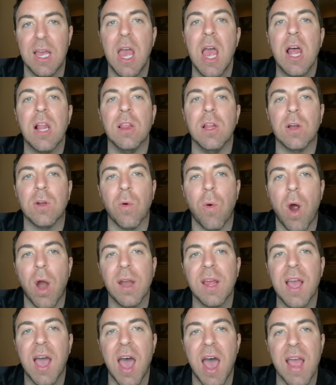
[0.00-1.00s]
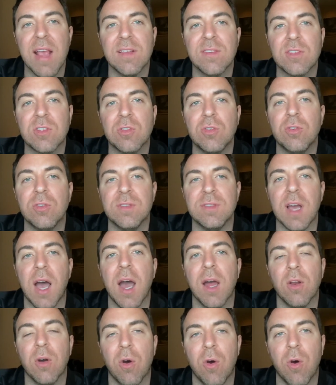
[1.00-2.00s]

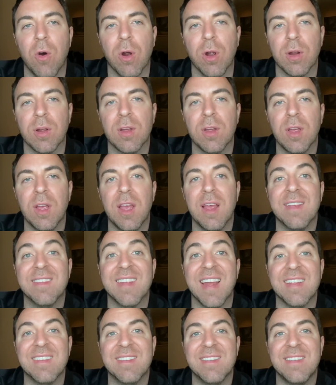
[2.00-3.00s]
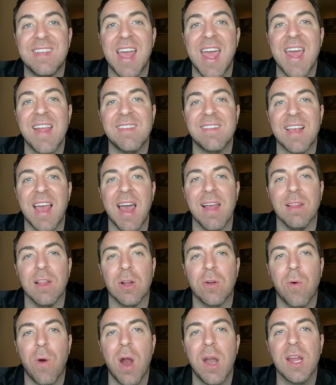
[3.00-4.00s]
laguardiahighschool.org. So that's dance at
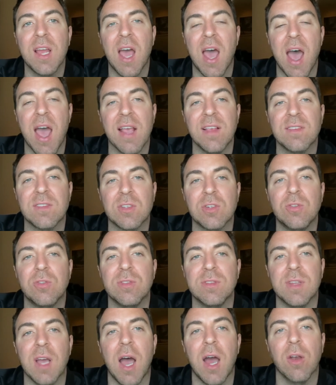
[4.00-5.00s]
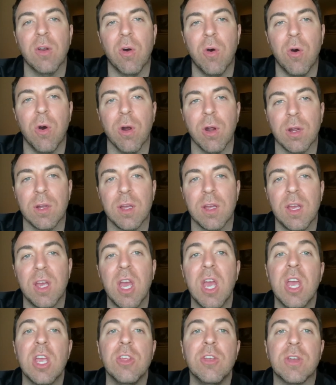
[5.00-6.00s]
laguardiahighschool.org.
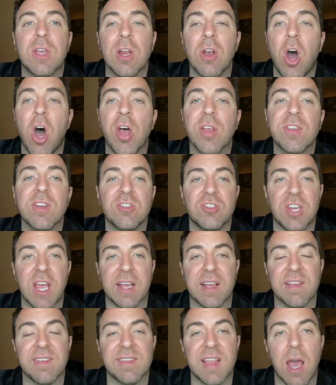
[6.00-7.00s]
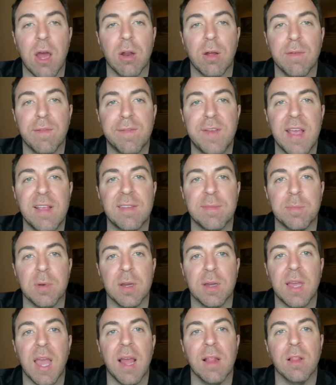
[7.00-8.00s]
You can also check us out on
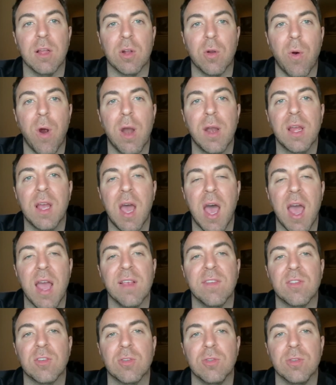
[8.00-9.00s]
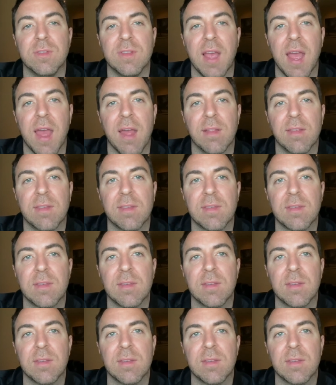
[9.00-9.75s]
Facebook at LaGuardia High School Dance.